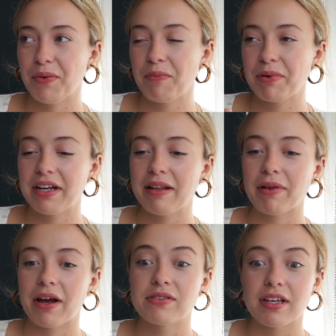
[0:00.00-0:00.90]
won't put it in, but
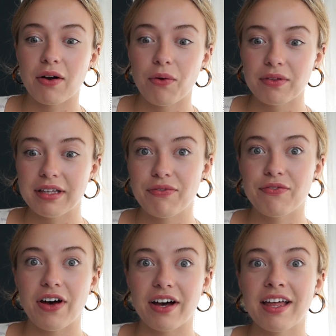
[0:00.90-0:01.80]
I was like, holy
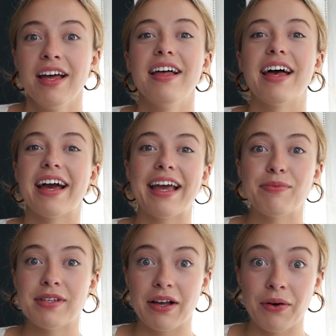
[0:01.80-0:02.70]
fuck. Like I kept
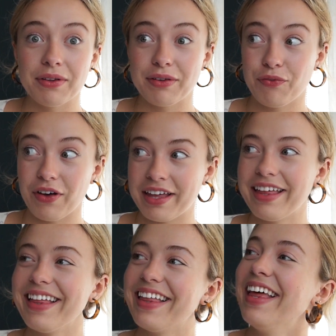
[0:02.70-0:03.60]
saying, holy fuck,
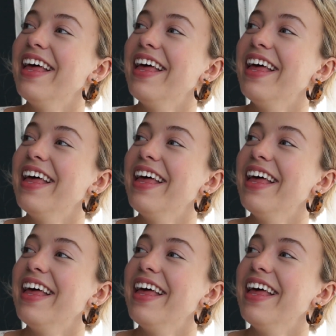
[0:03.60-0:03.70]
because